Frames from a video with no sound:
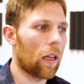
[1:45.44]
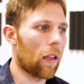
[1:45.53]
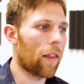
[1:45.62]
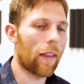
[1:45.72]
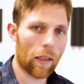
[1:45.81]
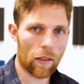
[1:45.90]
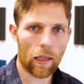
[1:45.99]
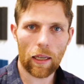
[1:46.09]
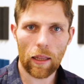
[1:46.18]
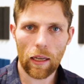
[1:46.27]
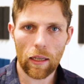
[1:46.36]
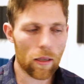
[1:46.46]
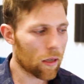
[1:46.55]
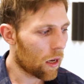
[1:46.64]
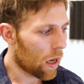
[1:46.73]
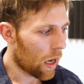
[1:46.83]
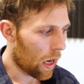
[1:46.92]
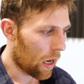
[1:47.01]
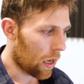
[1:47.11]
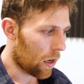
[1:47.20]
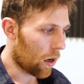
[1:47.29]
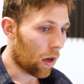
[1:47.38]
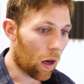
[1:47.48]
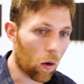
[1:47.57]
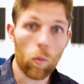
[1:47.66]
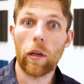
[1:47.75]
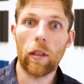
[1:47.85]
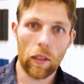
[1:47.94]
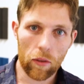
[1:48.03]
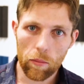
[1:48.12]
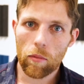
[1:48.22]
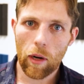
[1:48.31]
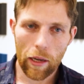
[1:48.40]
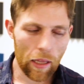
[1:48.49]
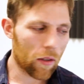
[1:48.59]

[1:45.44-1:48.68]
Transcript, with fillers: things like this, and uh, realism, right?